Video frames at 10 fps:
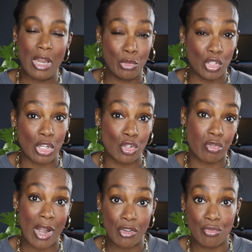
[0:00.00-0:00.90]
much a
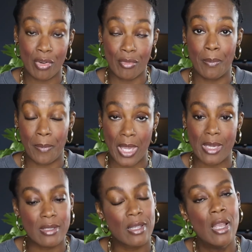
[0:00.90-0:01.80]
trend-driven
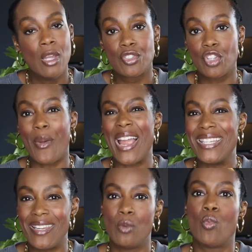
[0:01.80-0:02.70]
piece, so I
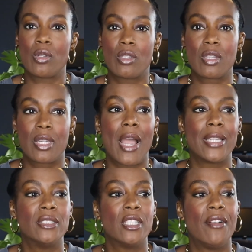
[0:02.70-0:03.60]
didn't want to
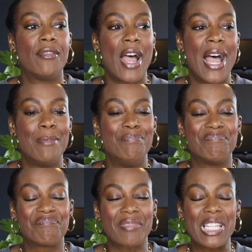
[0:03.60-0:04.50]
kind of
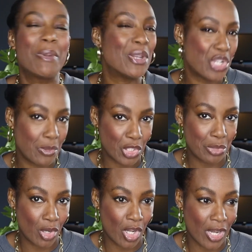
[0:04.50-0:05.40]
spend too much
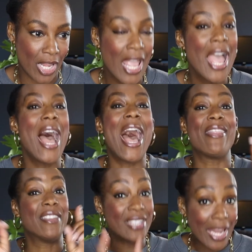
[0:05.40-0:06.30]
money on it. At the
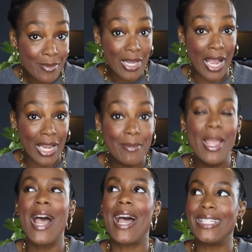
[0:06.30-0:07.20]
same time,
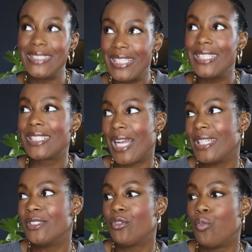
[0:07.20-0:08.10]
I did
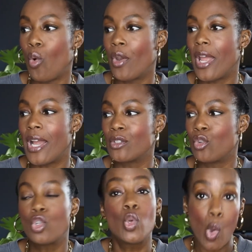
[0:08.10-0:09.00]
kind of want a
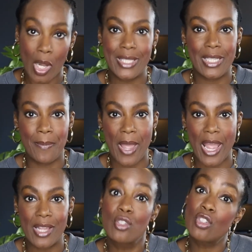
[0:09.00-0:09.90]
good quality
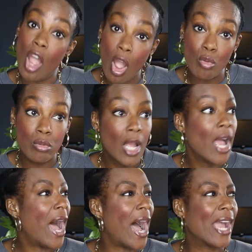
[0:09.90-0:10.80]
pair, so
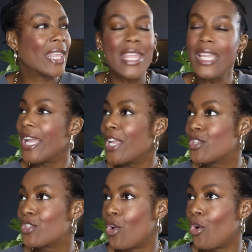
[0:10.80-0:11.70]
I think I
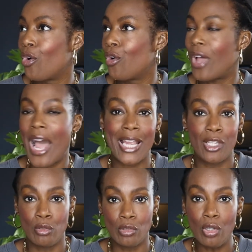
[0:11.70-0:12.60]
saw
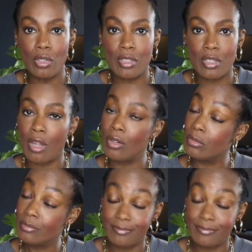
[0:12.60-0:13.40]
High-Low Look, so